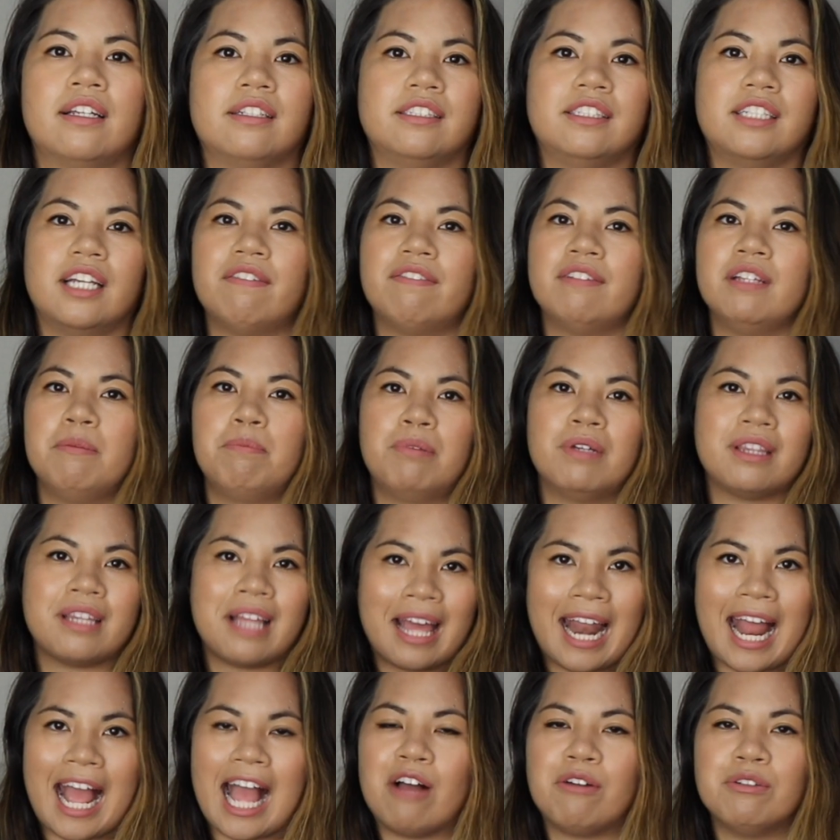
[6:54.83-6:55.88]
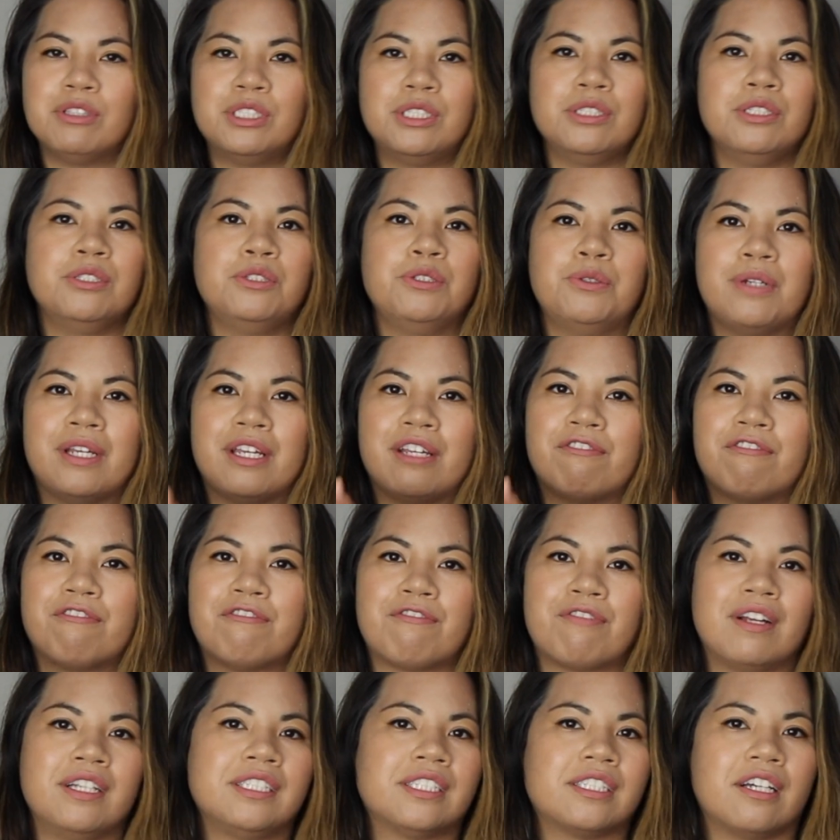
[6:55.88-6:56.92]
definitely put that how-to in
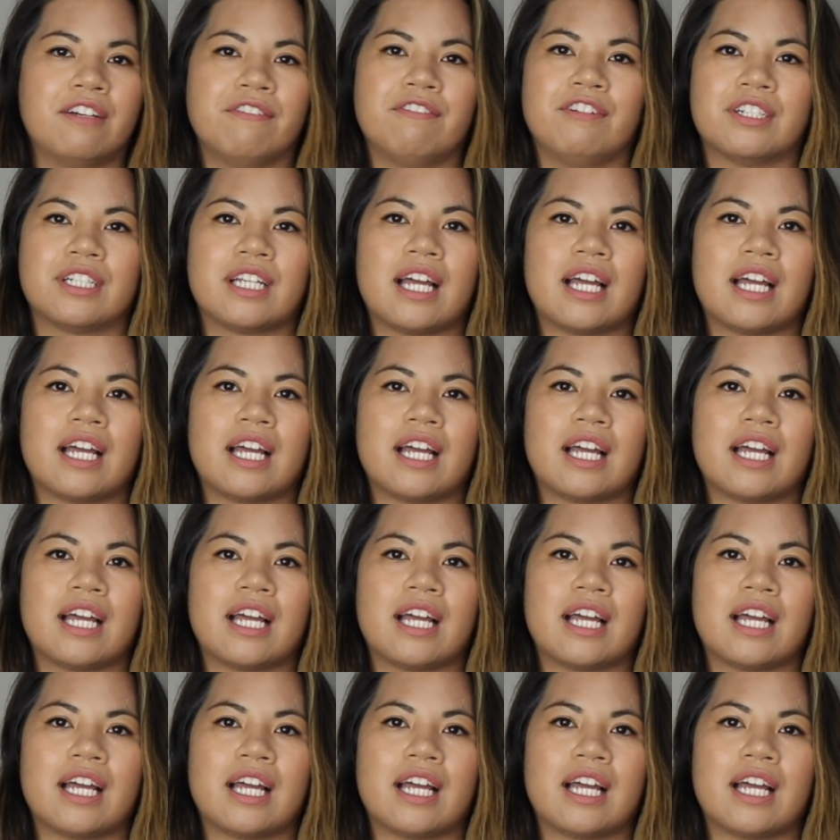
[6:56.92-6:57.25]
front of your